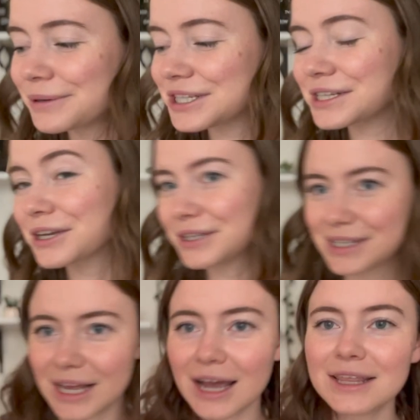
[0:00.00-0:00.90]
which is a good
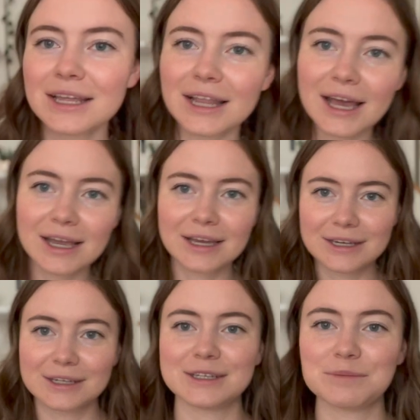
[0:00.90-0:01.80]
sign that like
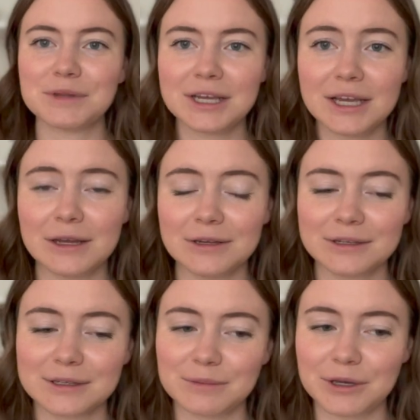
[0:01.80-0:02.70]
something,
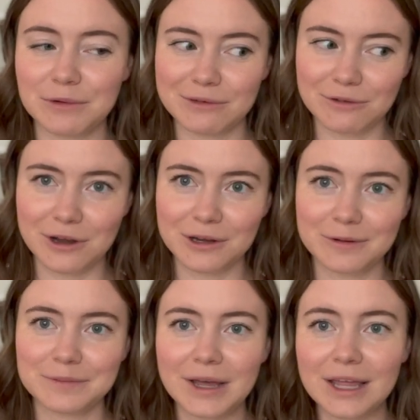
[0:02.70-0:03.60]
something went wrong.
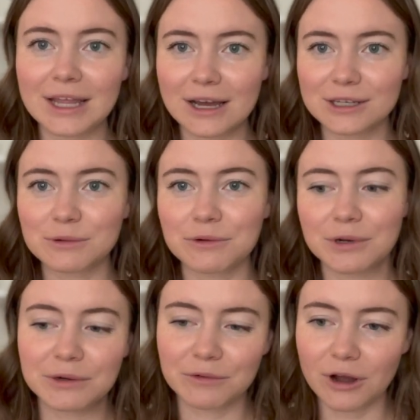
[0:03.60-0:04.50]
And that is what
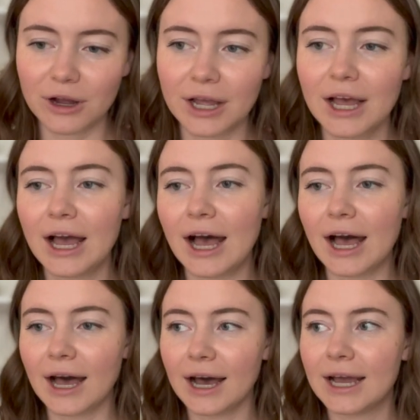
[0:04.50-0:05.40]
went wrong.
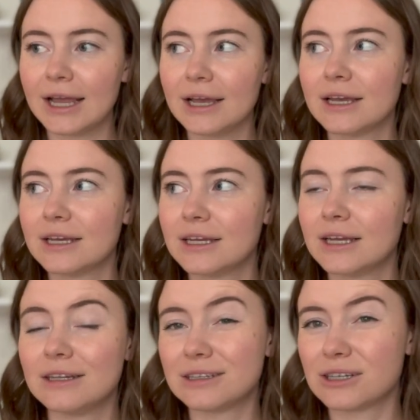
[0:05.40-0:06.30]
I,
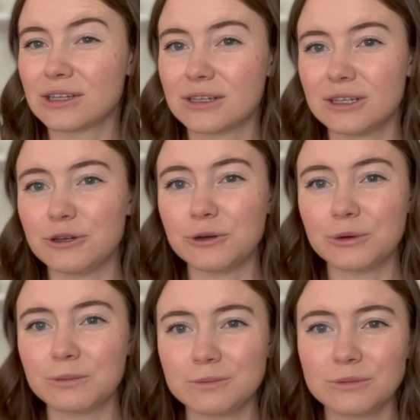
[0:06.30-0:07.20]
it's just too,
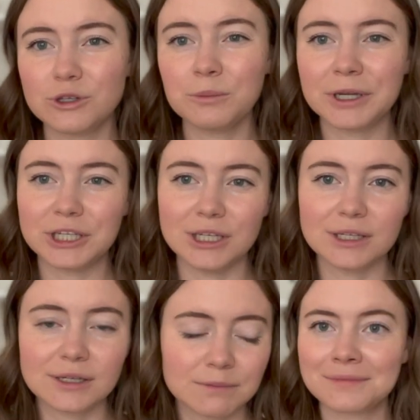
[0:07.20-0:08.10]
too much
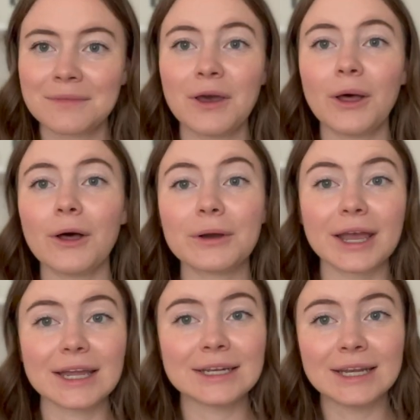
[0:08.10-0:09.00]
ease.
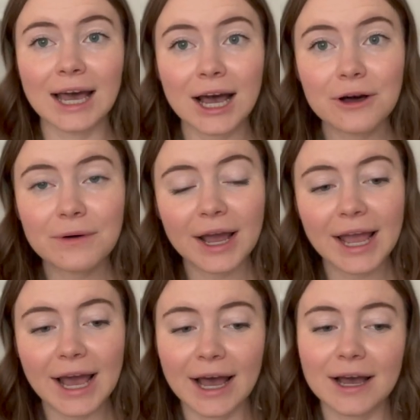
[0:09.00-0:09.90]
Okay, now I
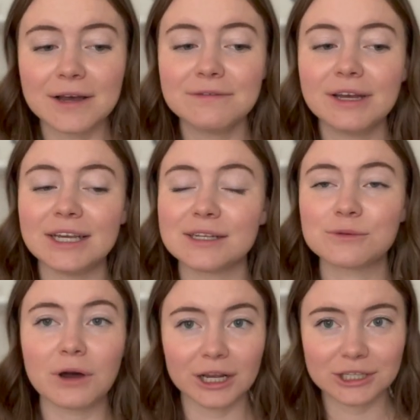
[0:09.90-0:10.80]
have a
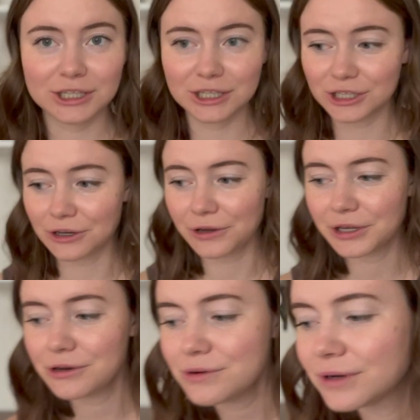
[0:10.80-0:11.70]
swatch to show
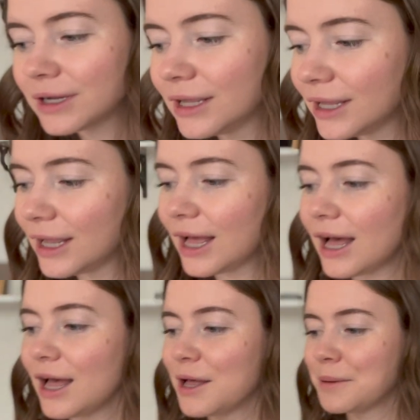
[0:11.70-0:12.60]
you.
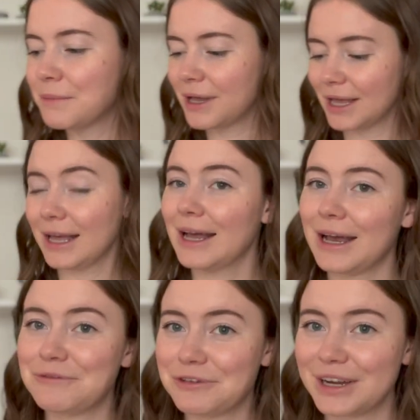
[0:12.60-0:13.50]
Um,
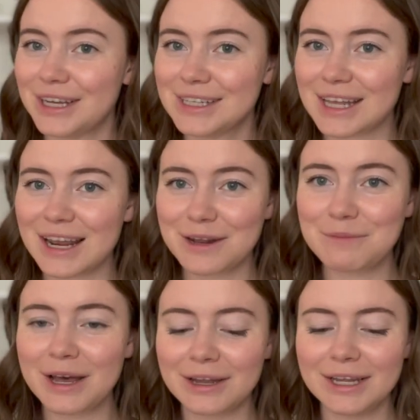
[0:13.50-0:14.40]
I'm very excited
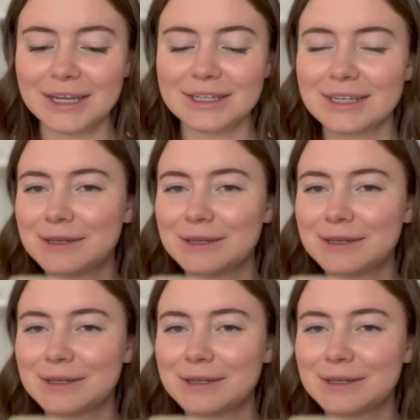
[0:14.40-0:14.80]
about it.